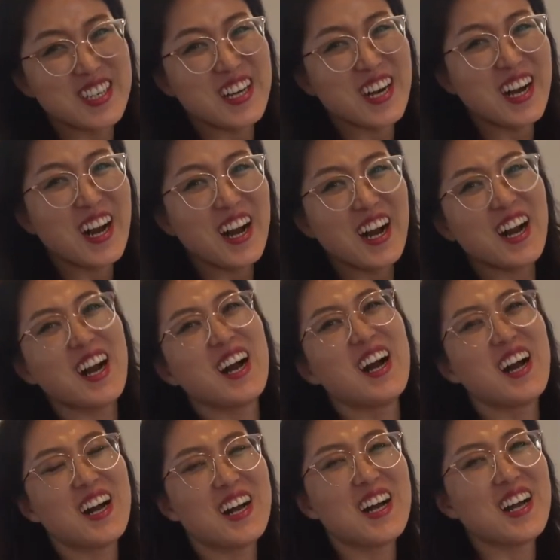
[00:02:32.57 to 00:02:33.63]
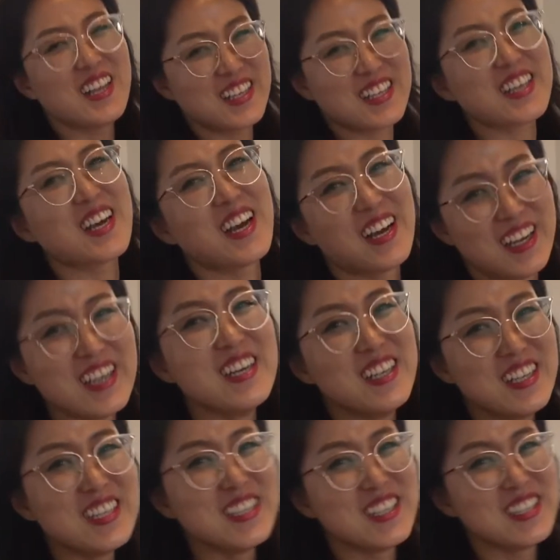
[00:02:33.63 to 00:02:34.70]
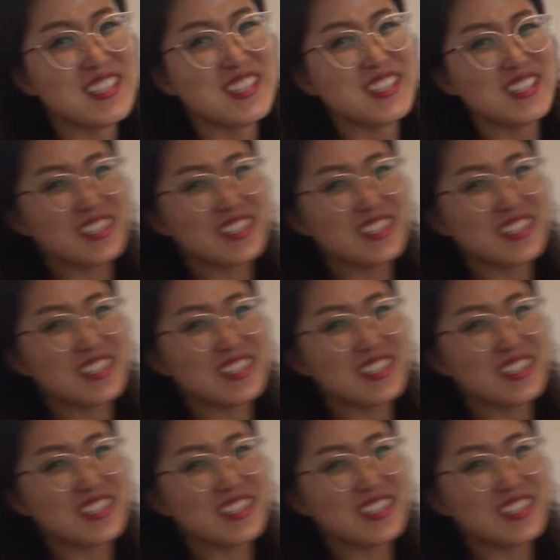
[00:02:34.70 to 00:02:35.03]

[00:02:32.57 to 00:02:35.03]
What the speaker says: Oh, okay. Western and Eastern.